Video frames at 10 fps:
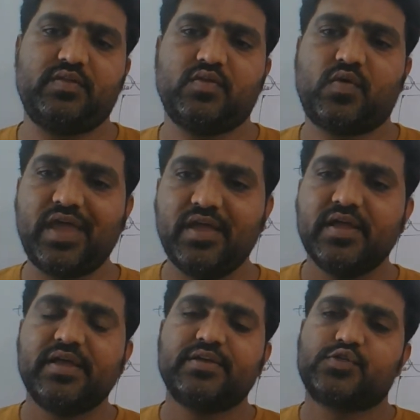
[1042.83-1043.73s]
Okay,
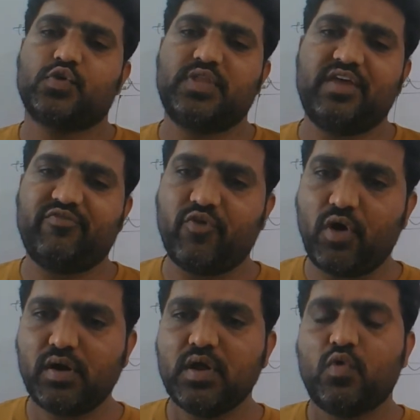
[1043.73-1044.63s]
so
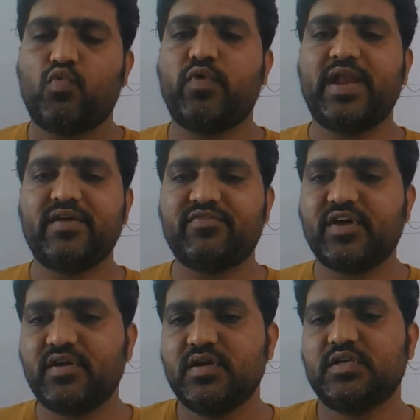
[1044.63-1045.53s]
therefore
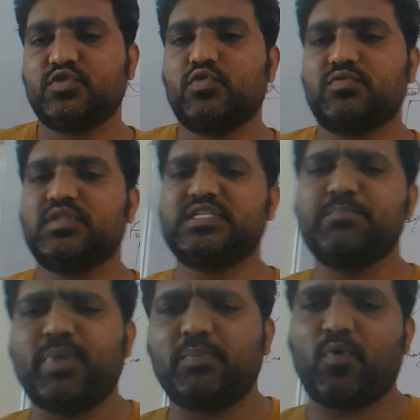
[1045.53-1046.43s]
whenever, so the
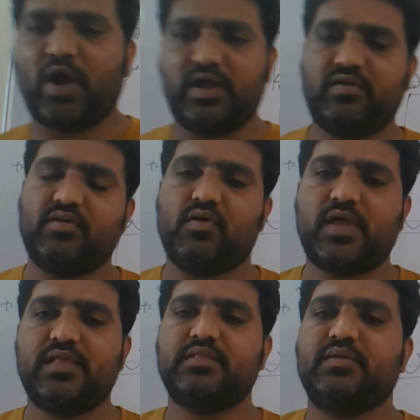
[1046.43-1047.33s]
simple point,
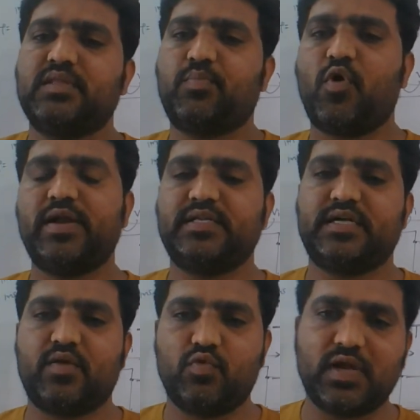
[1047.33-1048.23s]
okay, the point
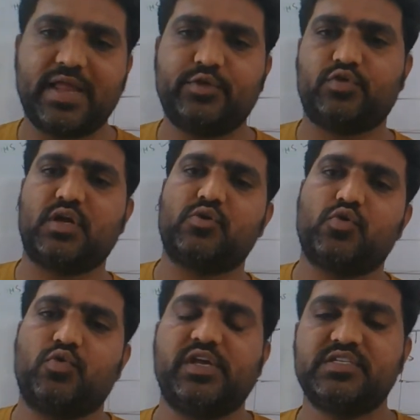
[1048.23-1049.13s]
that I would like to
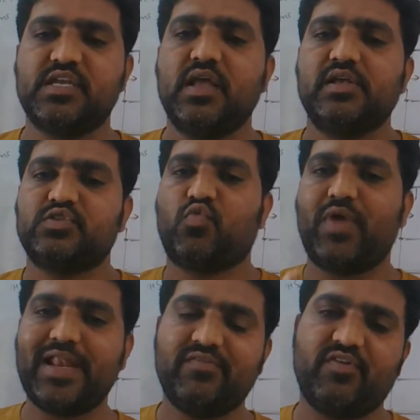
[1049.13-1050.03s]
conclude is, so
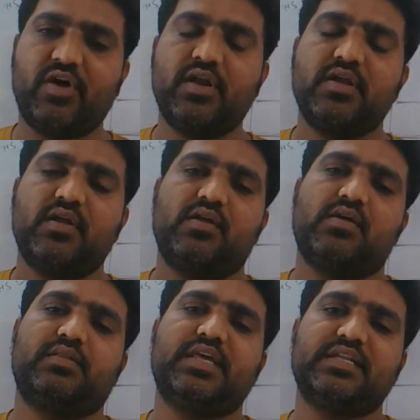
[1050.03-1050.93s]
whenever
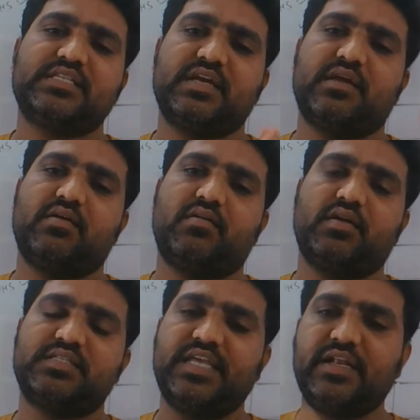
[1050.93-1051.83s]
there is a
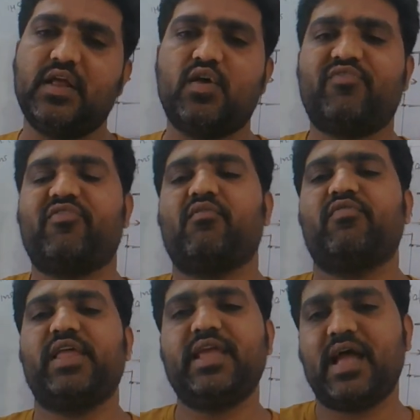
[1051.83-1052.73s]
signal of
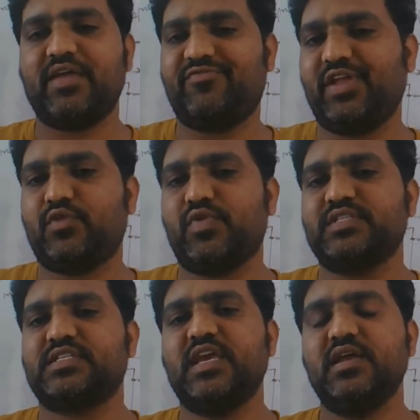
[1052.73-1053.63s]
very high
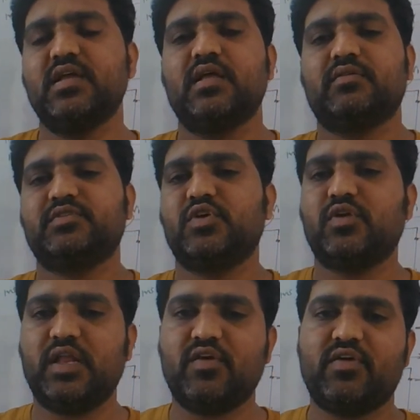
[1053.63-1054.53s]
frequency,
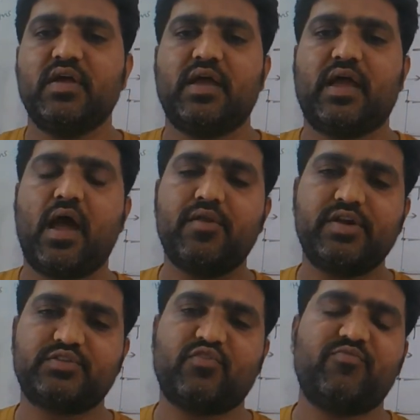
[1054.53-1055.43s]
generally
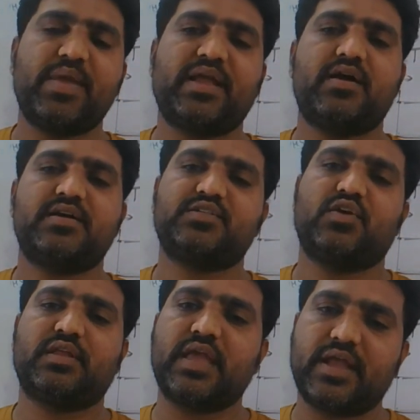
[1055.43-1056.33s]
hundreds of megahertz
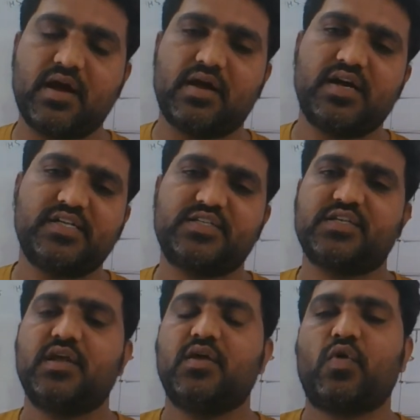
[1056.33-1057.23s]
or
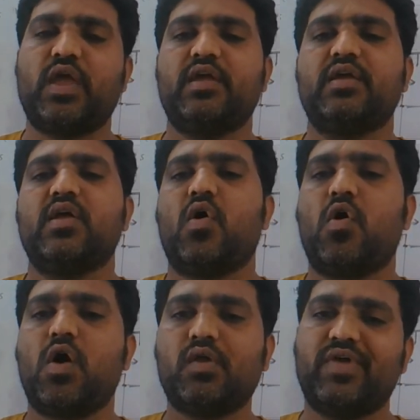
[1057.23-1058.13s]
gigahertz, okay,
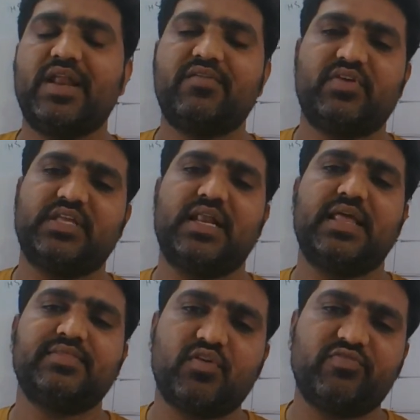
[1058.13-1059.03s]
or whenever the
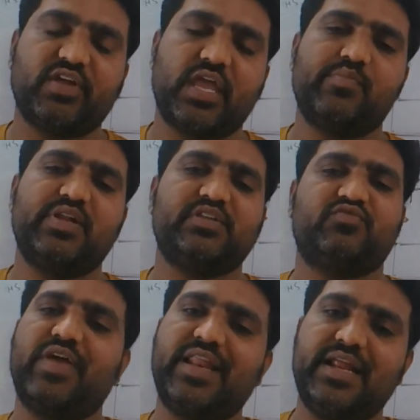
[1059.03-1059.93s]
length of the cable is
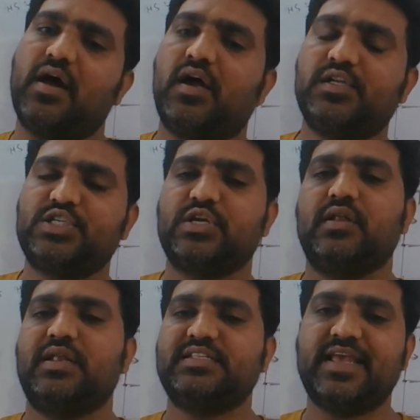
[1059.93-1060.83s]
very large,
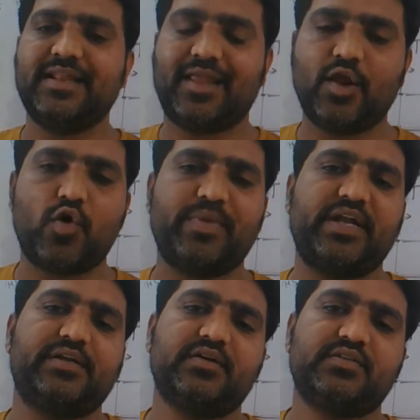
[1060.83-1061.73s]
let's say in
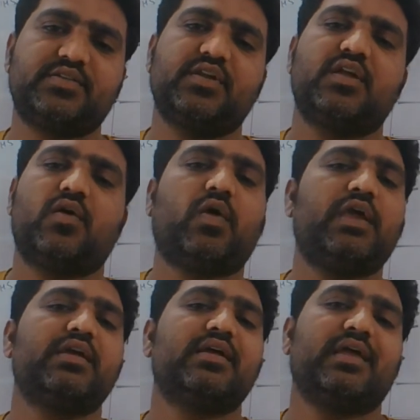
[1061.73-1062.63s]
kilometers,
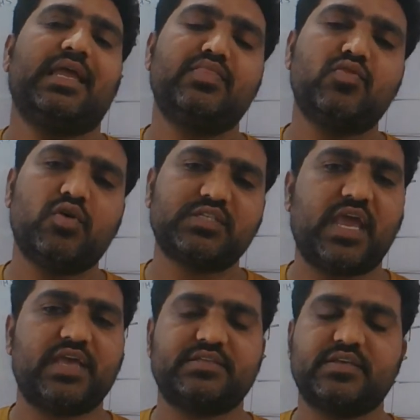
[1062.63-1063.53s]
okay, in those
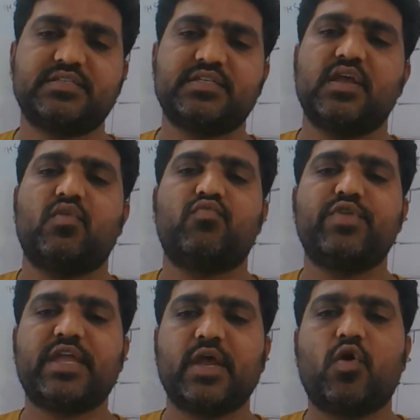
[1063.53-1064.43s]
cases
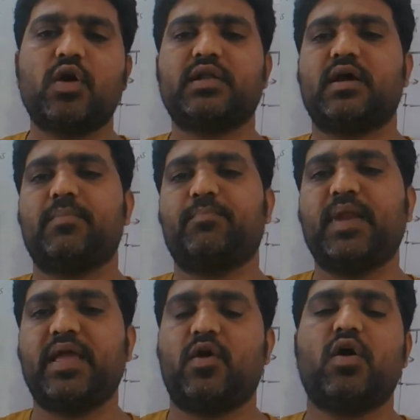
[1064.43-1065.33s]
we cannot
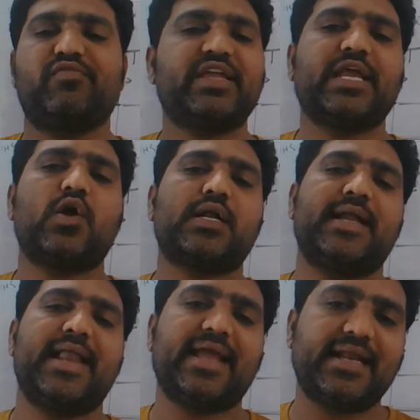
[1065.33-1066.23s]
apply or we cannot
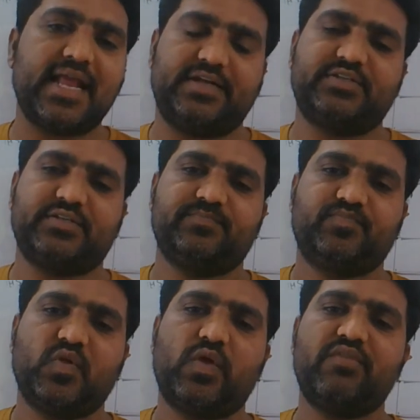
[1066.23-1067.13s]
neglect,
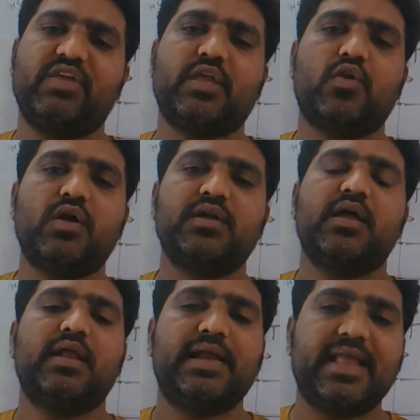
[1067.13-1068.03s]
okay, we cannot
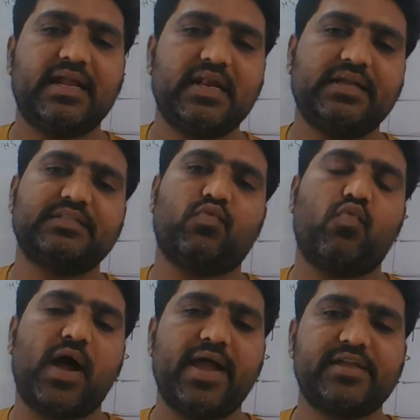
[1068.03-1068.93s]
neglect the
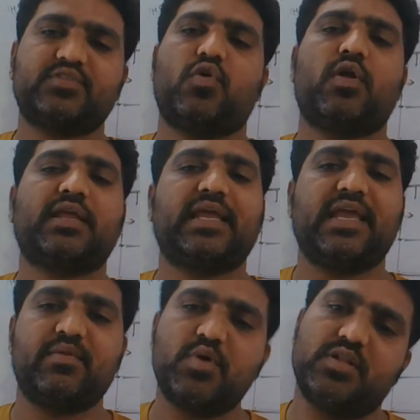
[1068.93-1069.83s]
wires or
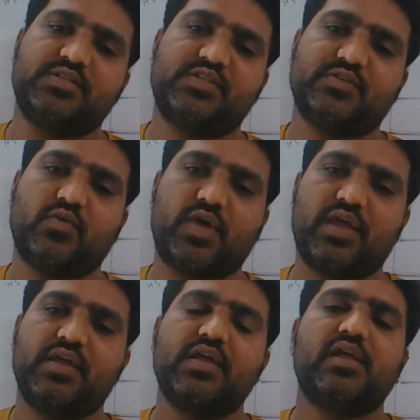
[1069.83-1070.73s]
cables.
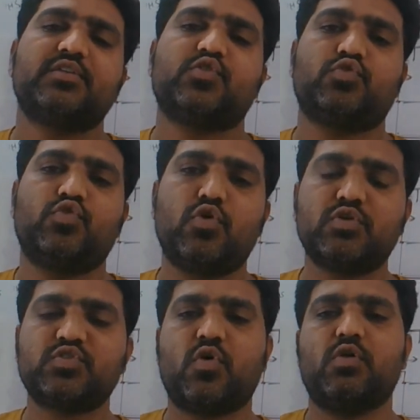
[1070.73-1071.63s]
Okay, so
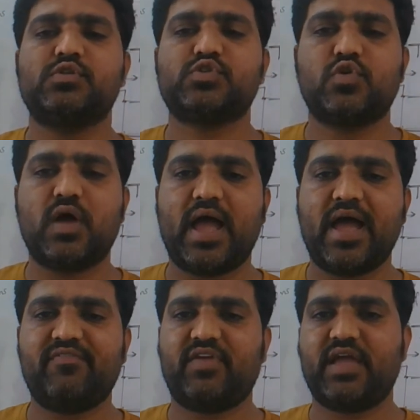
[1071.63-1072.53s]
those also
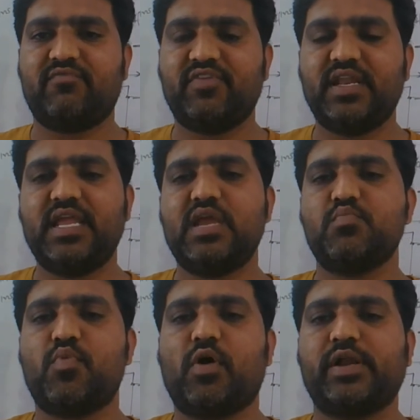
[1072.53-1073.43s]
have a very
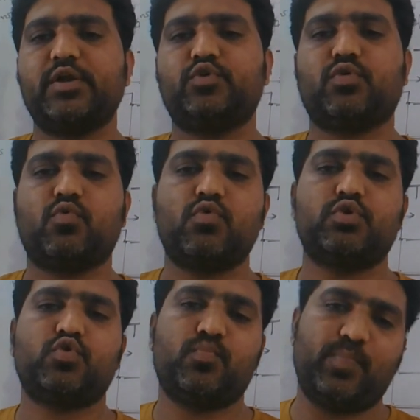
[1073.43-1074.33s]
important role
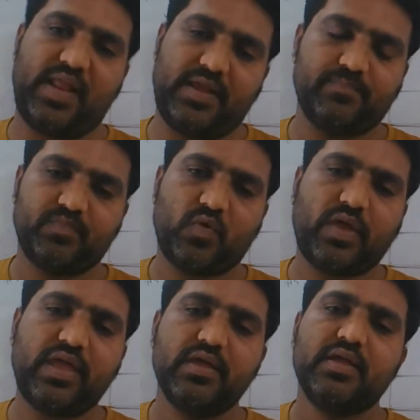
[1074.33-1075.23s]
to play.
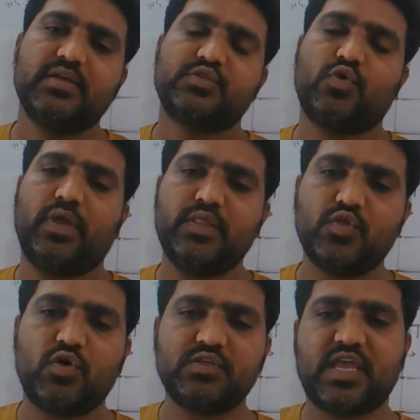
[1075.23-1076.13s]
Okay, so in
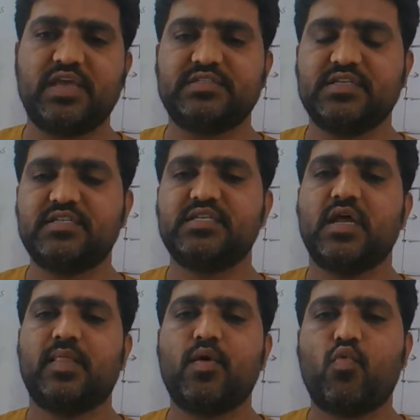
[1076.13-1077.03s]
those cases
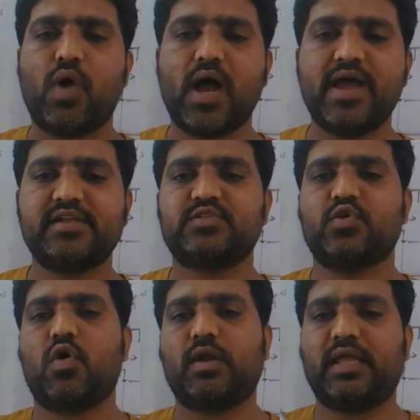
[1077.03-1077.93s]
the wires
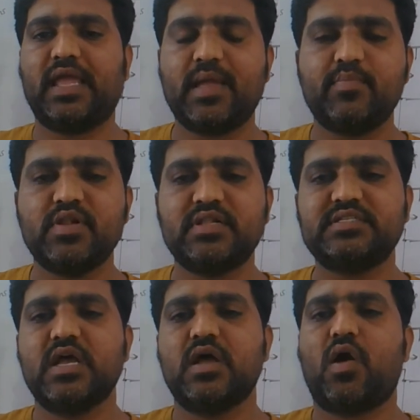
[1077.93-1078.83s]
or
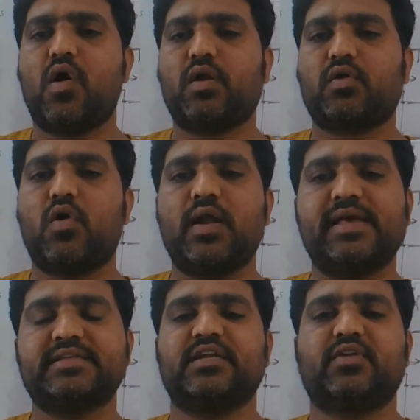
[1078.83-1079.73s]
cables are called
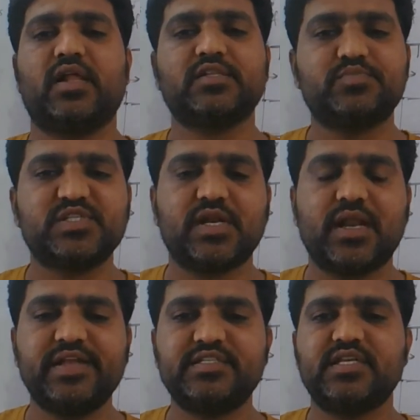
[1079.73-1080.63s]
as the transmission
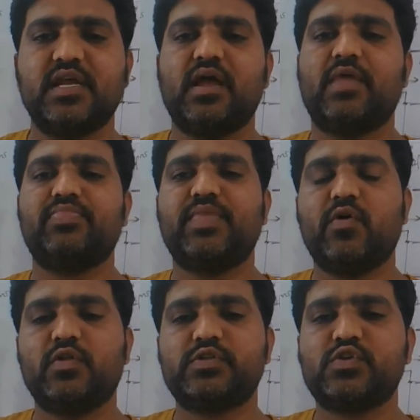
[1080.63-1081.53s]
lines, and they
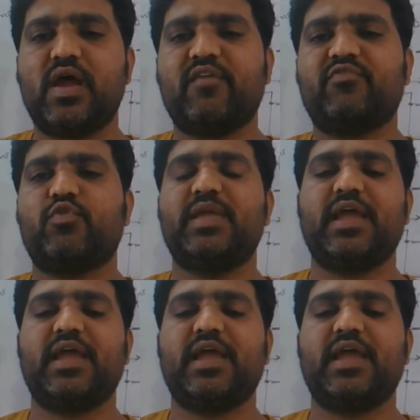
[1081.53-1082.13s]
also have to be